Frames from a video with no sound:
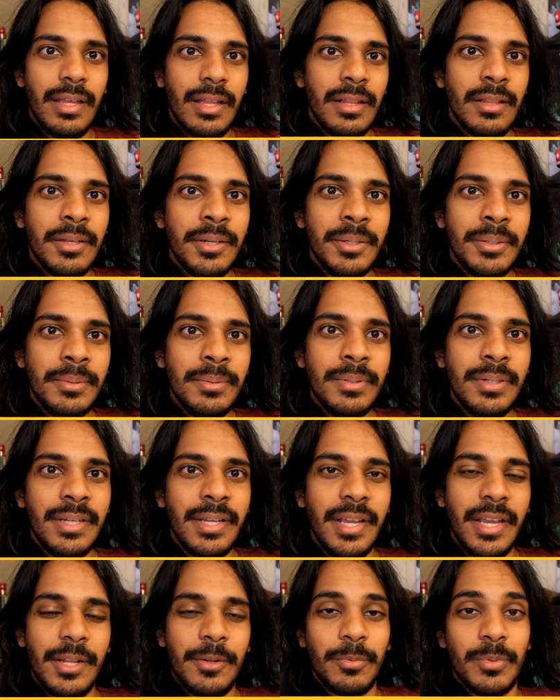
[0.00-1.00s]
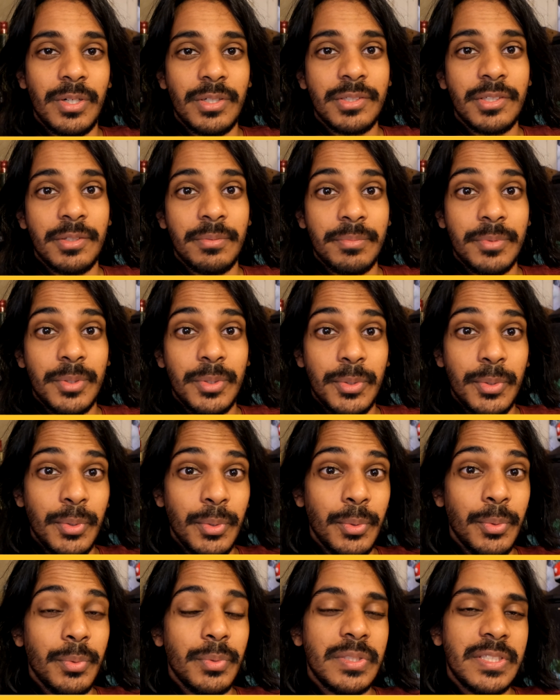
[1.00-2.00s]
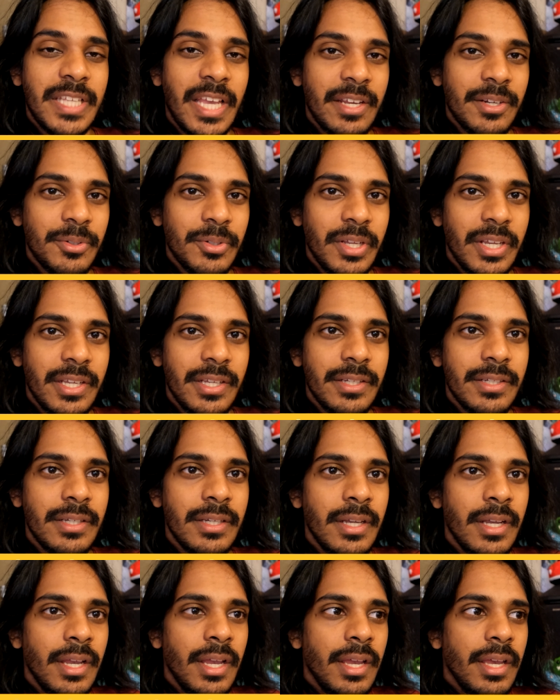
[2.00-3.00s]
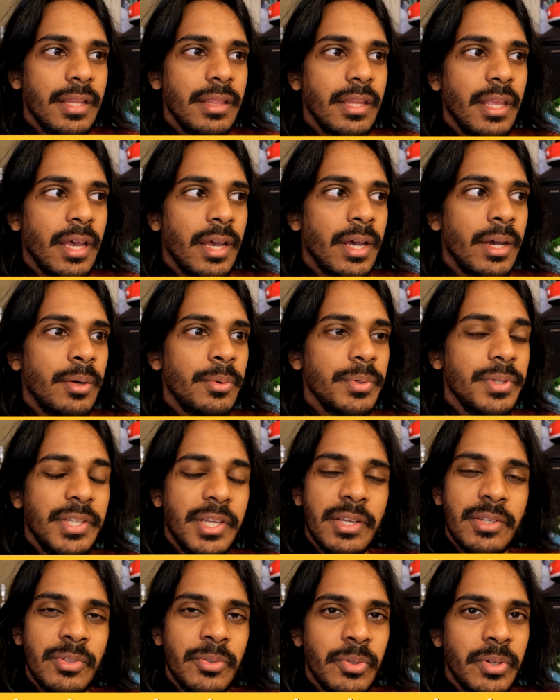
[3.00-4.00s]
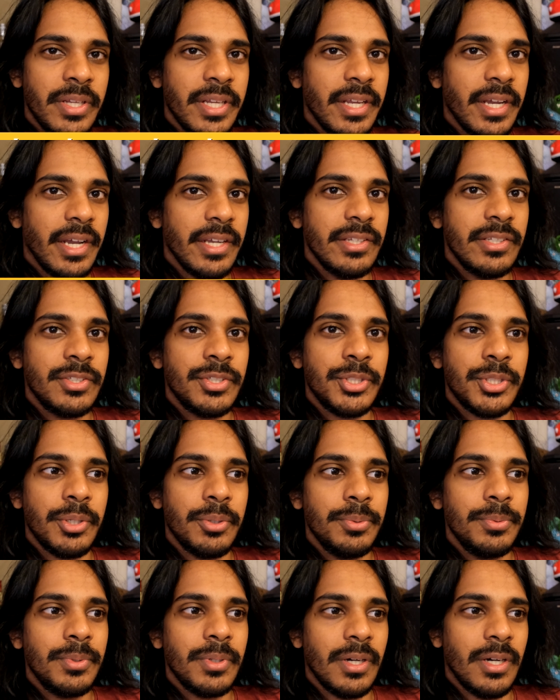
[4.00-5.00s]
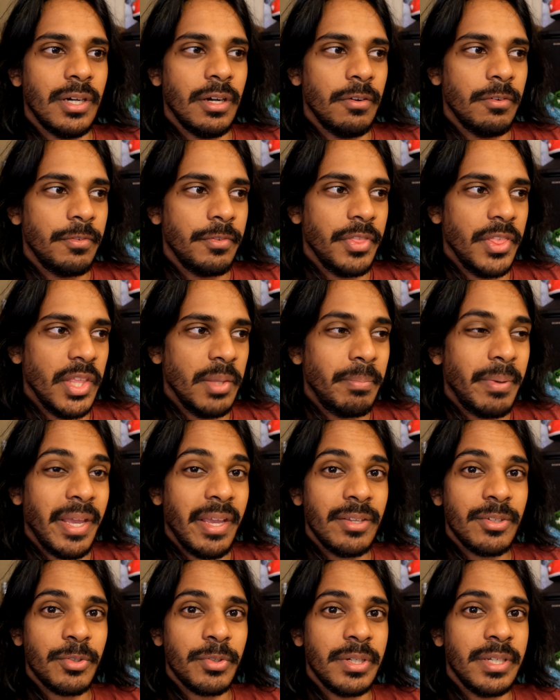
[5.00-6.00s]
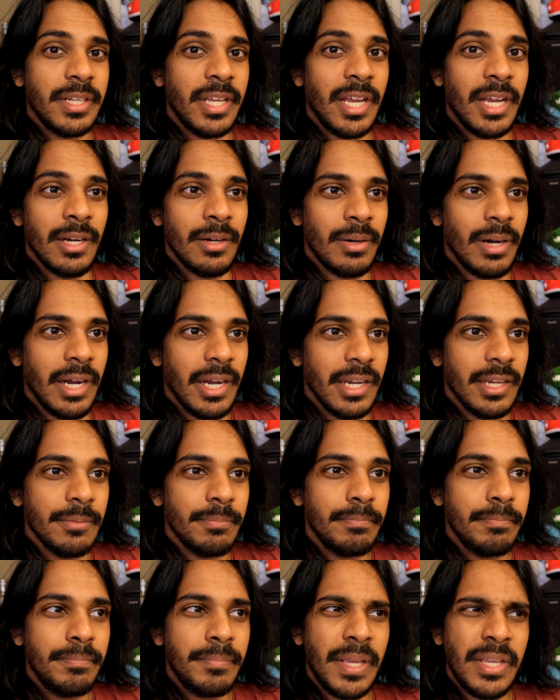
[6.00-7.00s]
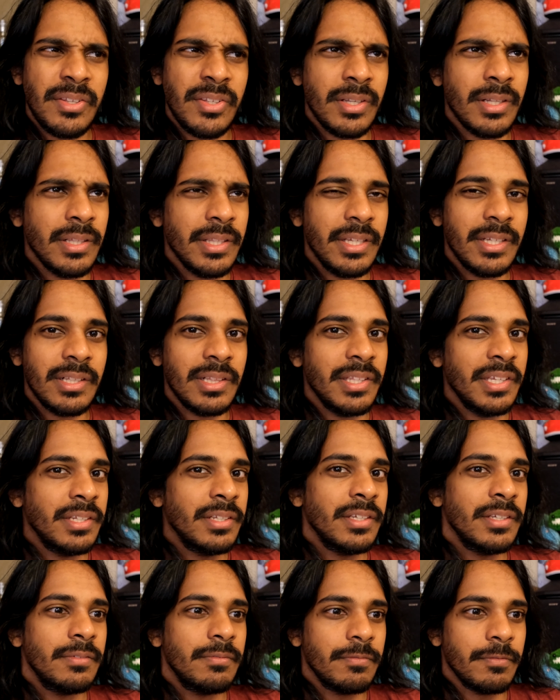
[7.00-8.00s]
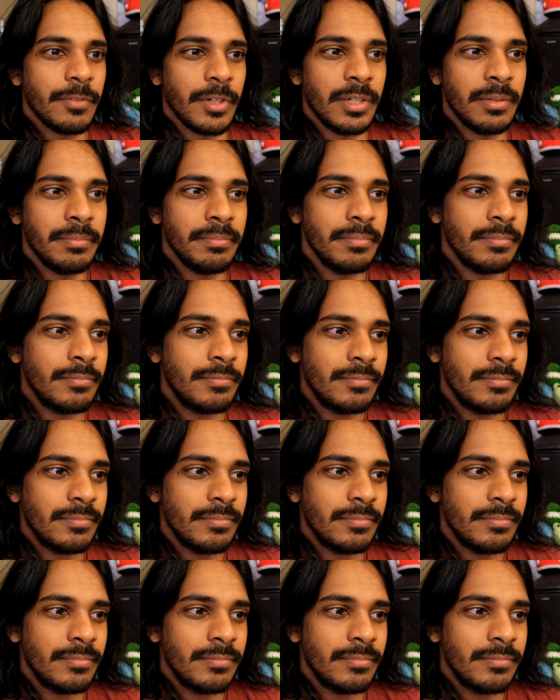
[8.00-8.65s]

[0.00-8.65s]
Hello and welcome to Saturday. Now, yesterday I showed off the pantry and how I basically cleaned it from,